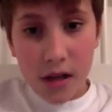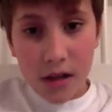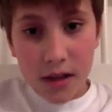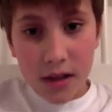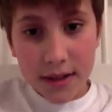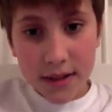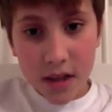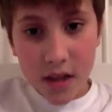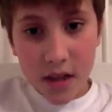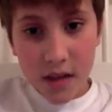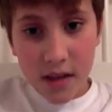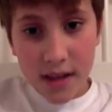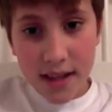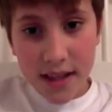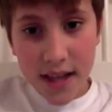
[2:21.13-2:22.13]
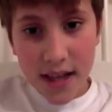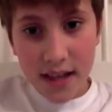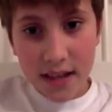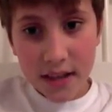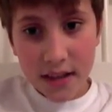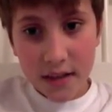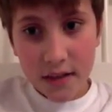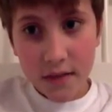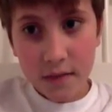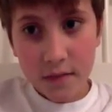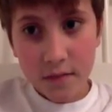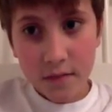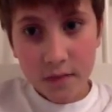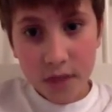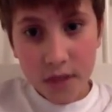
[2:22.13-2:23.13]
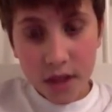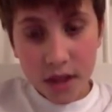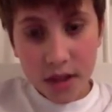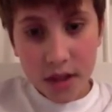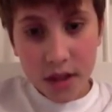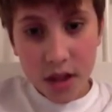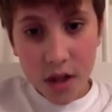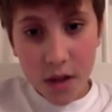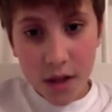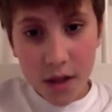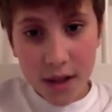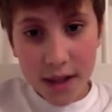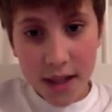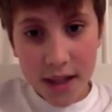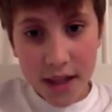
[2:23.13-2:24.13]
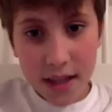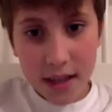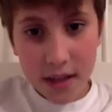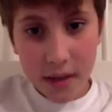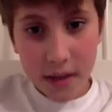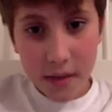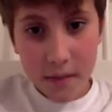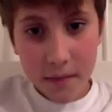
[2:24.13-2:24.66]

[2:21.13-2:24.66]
Let's go again. Let's go again.